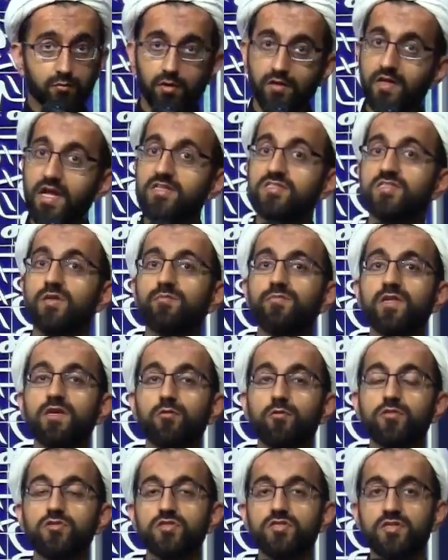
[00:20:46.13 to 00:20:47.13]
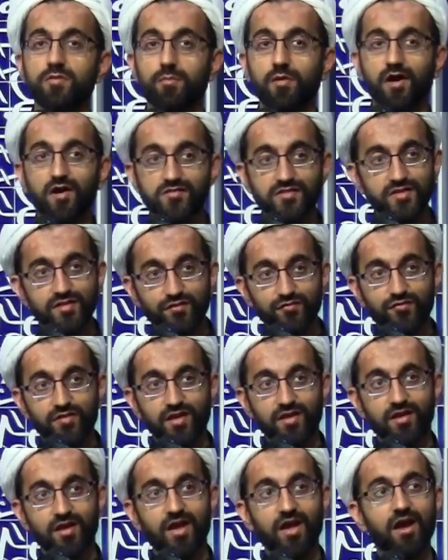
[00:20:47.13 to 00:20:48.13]
well, that's something which is a positive
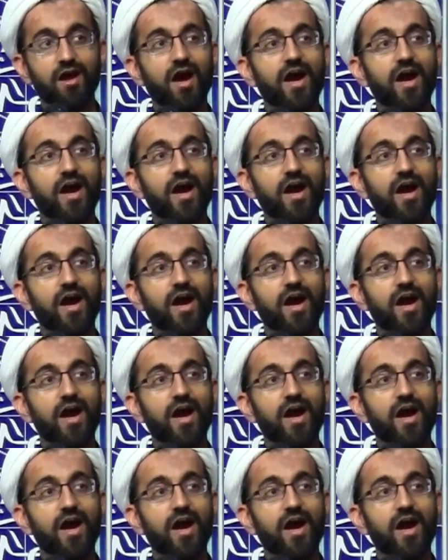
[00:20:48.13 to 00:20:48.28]
thing.